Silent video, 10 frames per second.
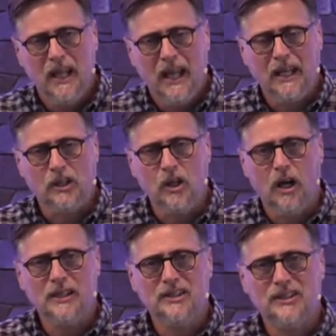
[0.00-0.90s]
and
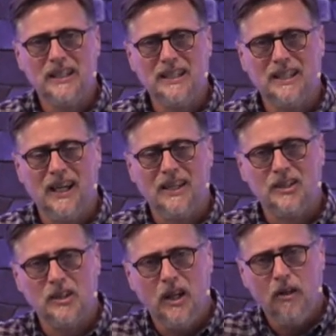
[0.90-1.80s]
God sees
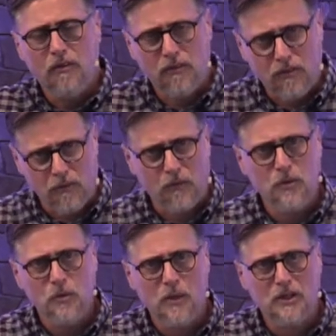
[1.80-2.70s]
us
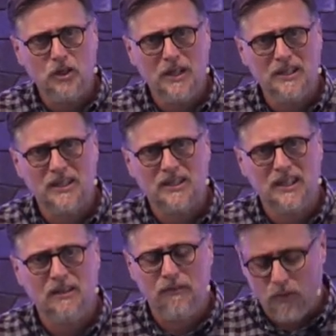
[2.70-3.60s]
through what Jesus
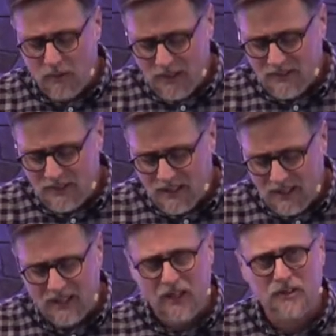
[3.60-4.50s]
did for us and
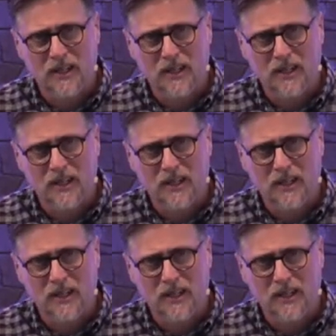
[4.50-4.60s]
declares